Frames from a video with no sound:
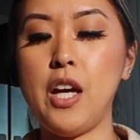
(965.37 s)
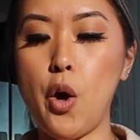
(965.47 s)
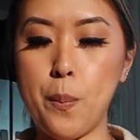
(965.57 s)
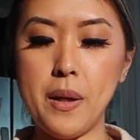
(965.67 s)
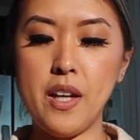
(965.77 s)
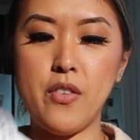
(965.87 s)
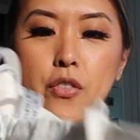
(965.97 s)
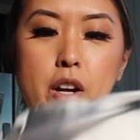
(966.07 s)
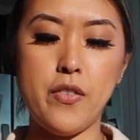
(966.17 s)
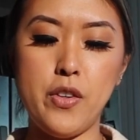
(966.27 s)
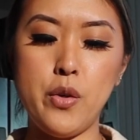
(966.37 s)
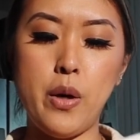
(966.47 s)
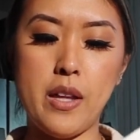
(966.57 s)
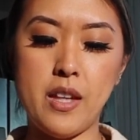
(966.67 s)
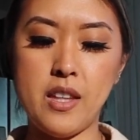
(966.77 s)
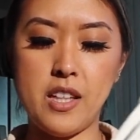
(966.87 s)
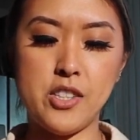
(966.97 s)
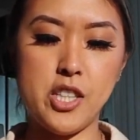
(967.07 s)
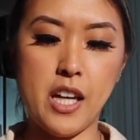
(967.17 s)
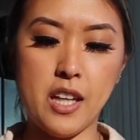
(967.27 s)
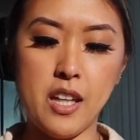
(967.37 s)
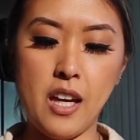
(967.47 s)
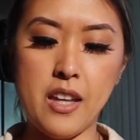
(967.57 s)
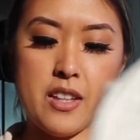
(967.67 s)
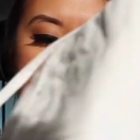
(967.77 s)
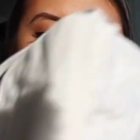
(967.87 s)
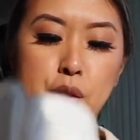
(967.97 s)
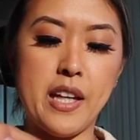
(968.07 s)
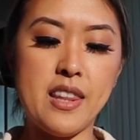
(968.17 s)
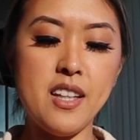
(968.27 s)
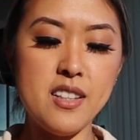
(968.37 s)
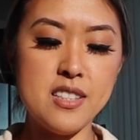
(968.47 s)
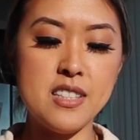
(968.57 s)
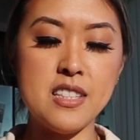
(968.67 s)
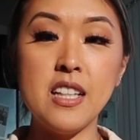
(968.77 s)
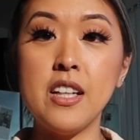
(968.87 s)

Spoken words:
They open it in front of you, and then they check it, and then they go like this.